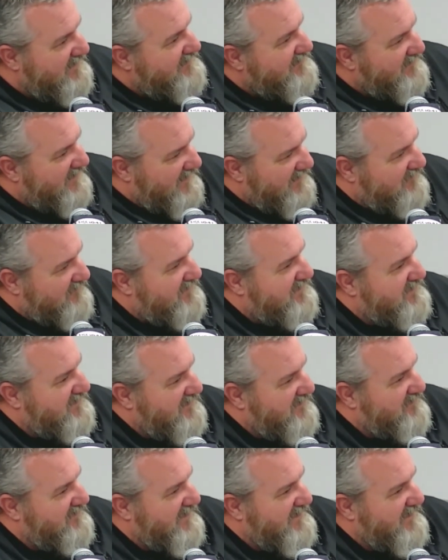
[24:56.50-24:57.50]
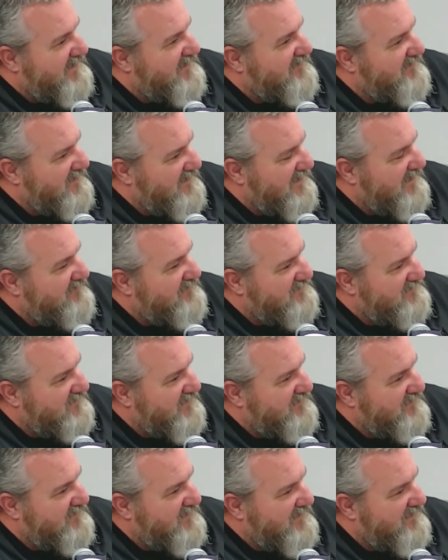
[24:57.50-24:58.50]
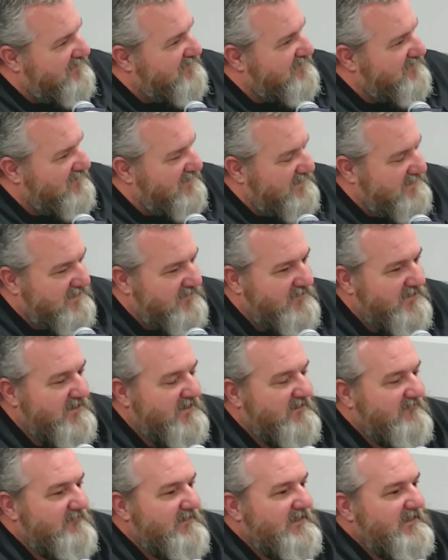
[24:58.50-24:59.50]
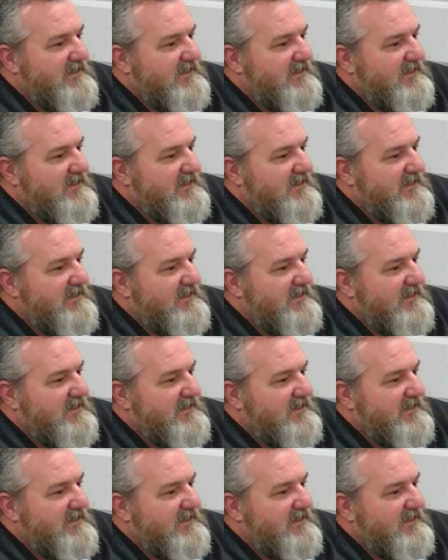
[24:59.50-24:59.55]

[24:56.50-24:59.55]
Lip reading: they would go down, and that was what would hold the window up.